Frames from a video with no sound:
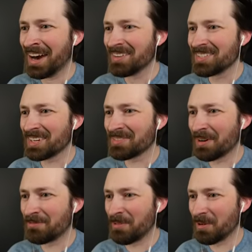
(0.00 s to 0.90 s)
I was going to
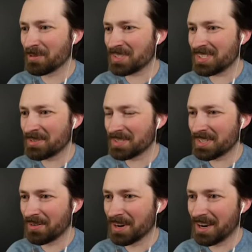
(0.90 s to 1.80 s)
throw it forward to see what's
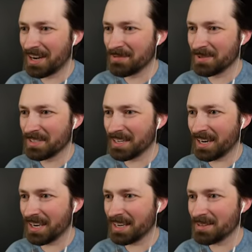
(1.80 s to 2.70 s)
going on, but
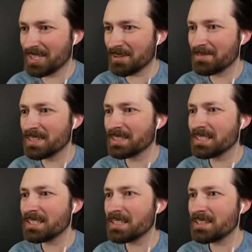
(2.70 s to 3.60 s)
I
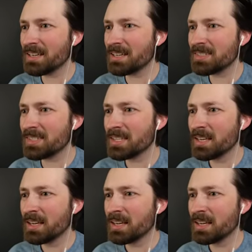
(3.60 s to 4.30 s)
definitely need this.